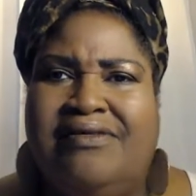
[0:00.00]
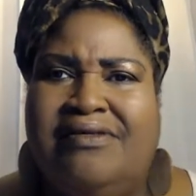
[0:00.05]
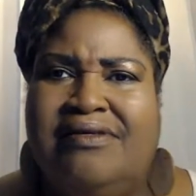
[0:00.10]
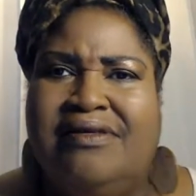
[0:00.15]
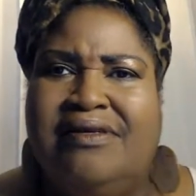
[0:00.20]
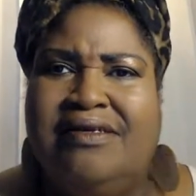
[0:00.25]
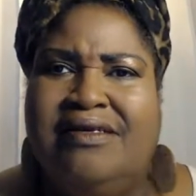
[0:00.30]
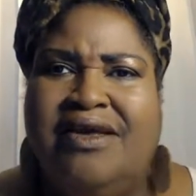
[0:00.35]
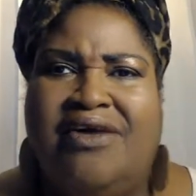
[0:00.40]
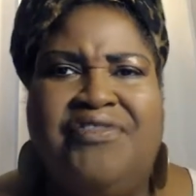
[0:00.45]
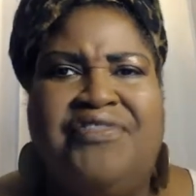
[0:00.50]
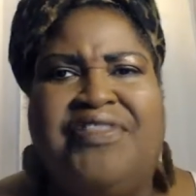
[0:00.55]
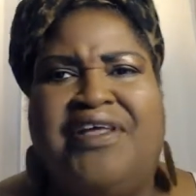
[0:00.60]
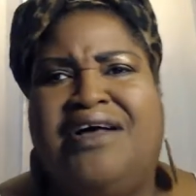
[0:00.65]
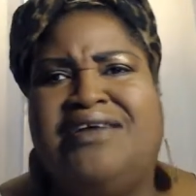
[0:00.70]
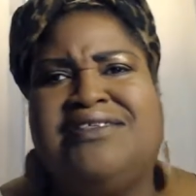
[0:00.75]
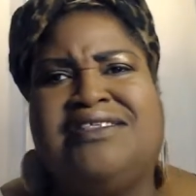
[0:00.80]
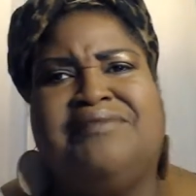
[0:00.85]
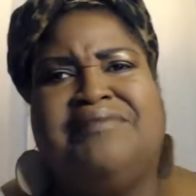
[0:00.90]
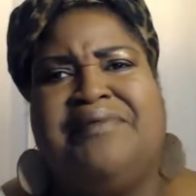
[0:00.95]
Your thoughts
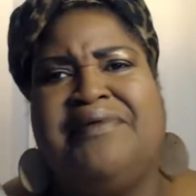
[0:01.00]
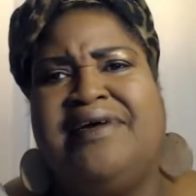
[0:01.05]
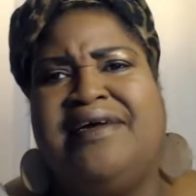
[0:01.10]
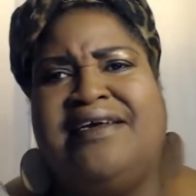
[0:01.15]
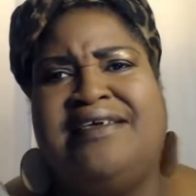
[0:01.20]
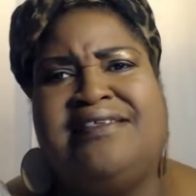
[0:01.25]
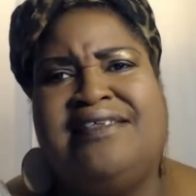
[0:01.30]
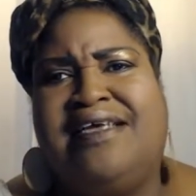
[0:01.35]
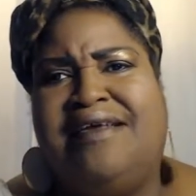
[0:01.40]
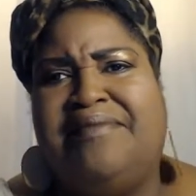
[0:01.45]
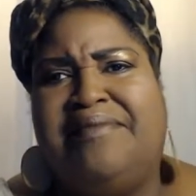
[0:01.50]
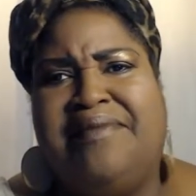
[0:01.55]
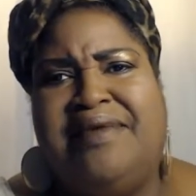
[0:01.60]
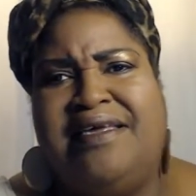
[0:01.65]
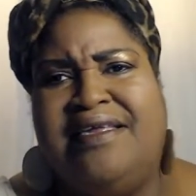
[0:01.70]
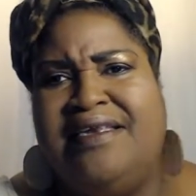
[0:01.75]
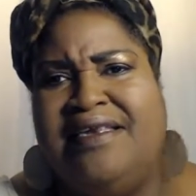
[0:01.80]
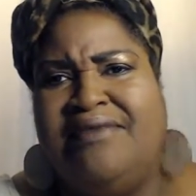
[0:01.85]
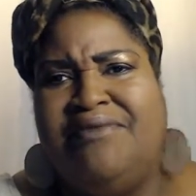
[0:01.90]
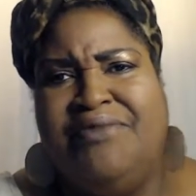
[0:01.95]
and prayers ain't
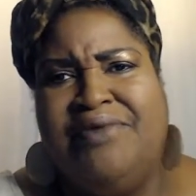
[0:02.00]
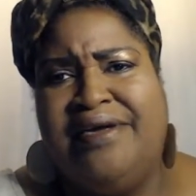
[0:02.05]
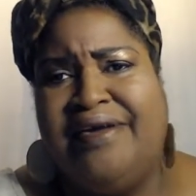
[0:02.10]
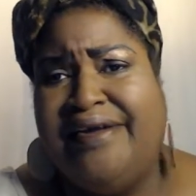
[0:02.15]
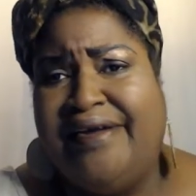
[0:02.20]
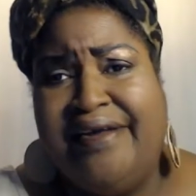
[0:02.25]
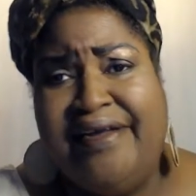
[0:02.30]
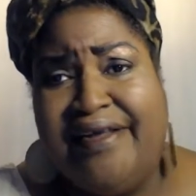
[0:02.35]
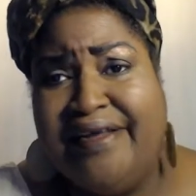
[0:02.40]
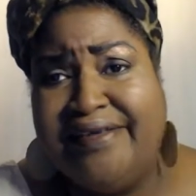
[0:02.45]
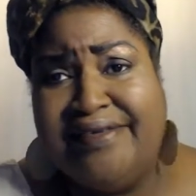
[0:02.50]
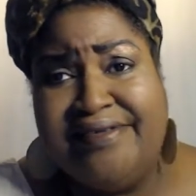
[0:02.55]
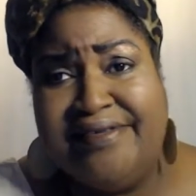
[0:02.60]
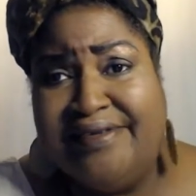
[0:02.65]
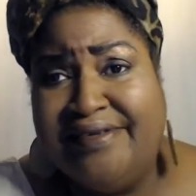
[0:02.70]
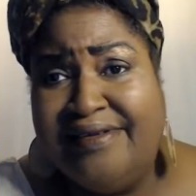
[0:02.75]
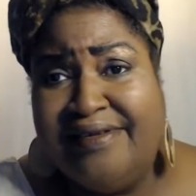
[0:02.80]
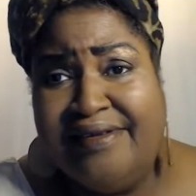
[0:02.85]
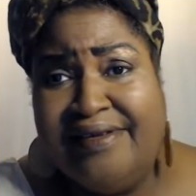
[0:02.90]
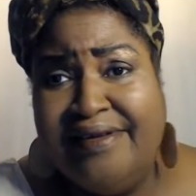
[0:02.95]
been with us
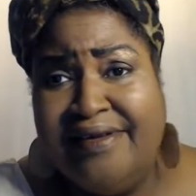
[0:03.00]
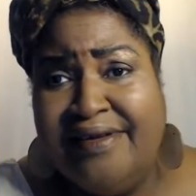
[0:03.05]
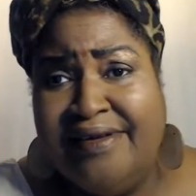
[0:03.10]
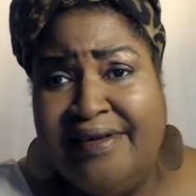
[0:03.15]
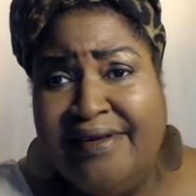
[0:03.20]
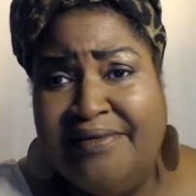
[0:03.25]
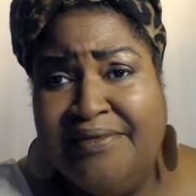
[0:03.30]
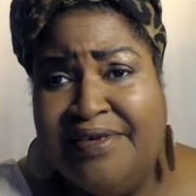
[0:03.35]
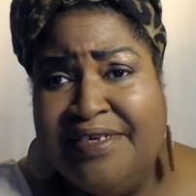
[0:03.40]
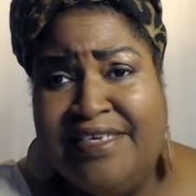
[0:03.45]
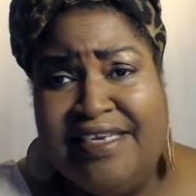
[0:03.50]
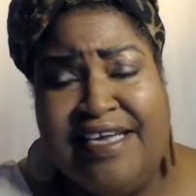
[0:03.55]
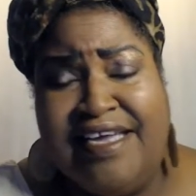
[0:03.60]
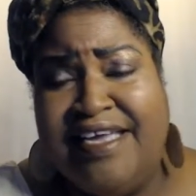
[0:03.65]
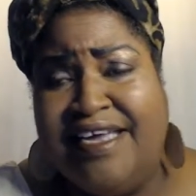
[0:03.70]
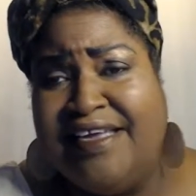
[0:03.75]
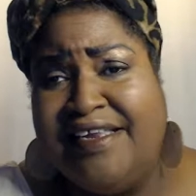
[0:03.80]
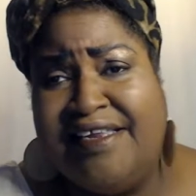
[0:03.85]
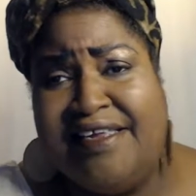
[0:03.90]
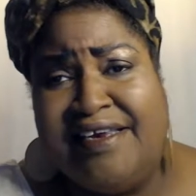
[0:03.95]
when you're
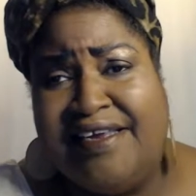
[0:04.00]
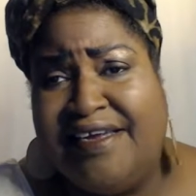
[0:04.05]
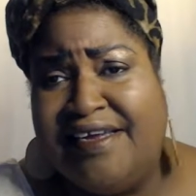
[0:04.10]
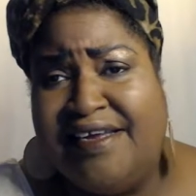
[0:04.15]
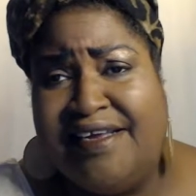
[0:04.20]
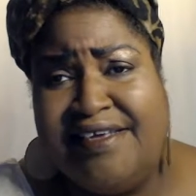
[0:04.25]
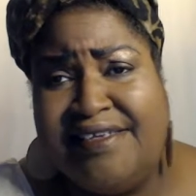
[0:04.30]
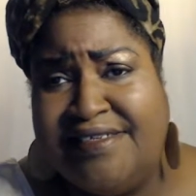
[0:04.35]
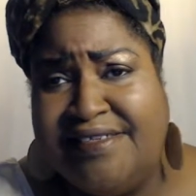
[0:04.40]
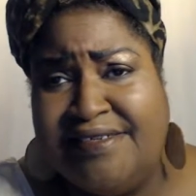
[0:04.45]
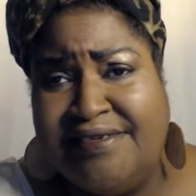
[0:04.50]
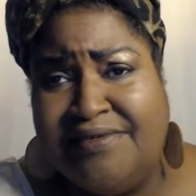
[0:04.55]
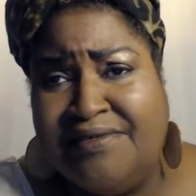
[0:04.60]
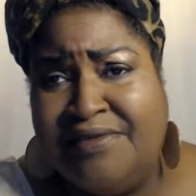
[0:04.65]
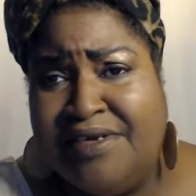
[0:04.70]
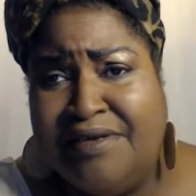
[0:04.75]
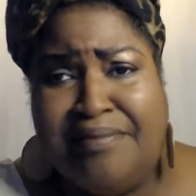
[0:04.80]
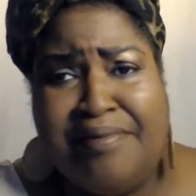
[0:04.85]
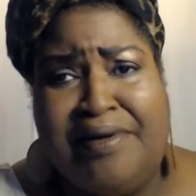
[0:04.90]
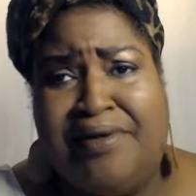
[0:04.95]
killing us, when the
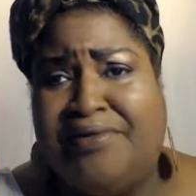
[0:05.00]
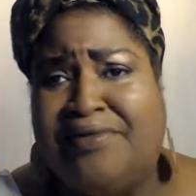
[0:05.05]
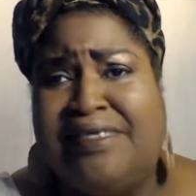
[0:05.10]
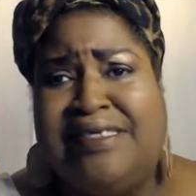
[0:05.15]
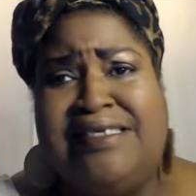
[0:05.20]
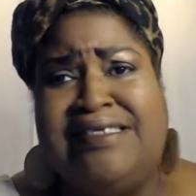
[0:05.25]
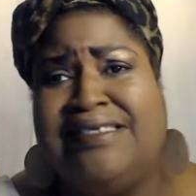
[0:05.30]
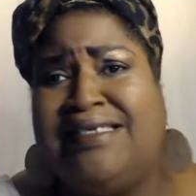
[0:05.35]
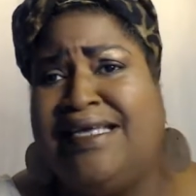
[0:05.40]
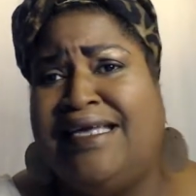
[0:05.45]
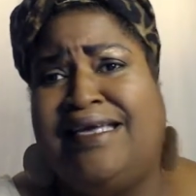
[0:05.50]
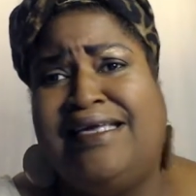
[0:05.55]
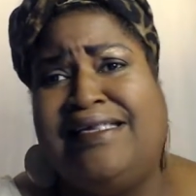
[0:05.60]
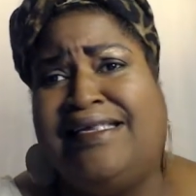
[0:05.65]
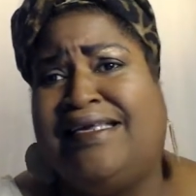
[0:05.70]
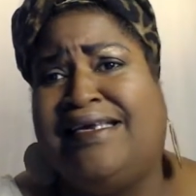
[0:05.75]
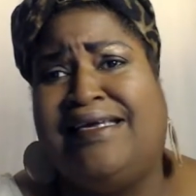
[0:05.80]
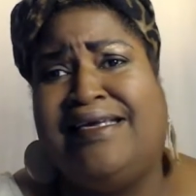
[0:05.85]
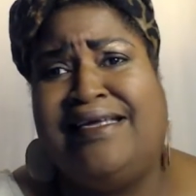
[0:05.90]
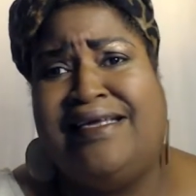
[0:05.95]
police killing
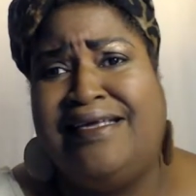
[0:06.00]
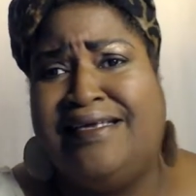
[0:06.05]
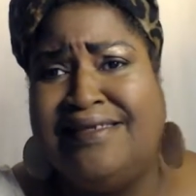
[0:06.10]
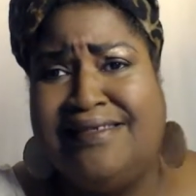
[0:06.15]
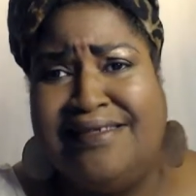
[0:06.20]
us.